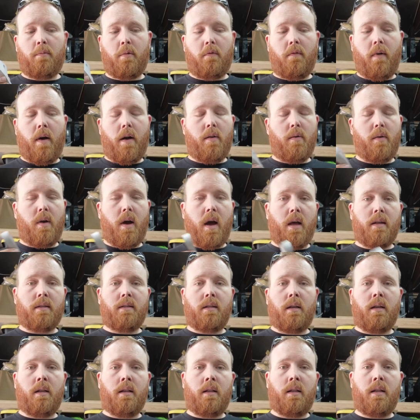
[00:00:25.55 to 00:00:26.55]
provide you guys
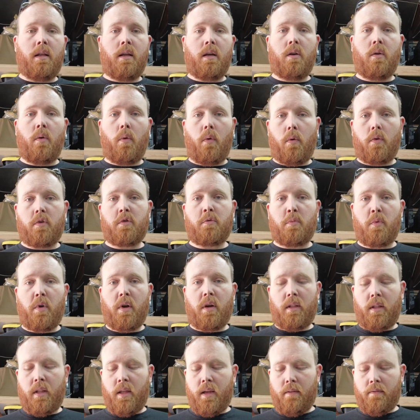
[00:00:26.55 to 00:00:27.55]
in the coil
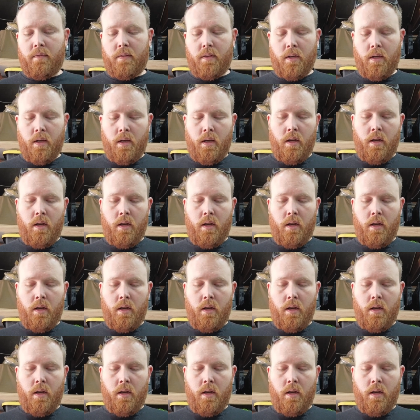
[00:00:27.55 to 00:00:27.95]
spring lift.